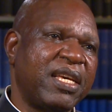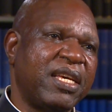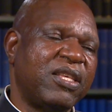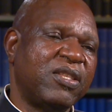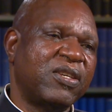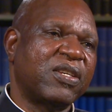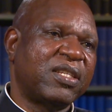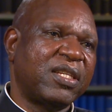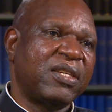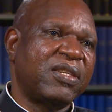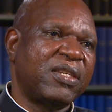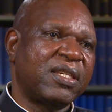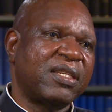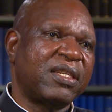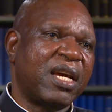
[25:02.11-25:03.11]
in
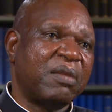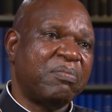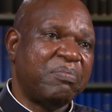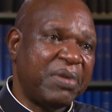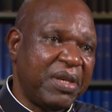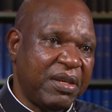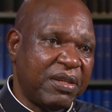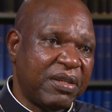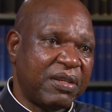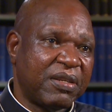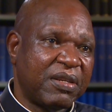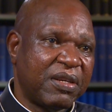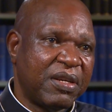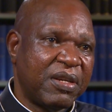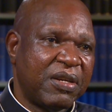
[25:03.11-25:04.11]
justice and peace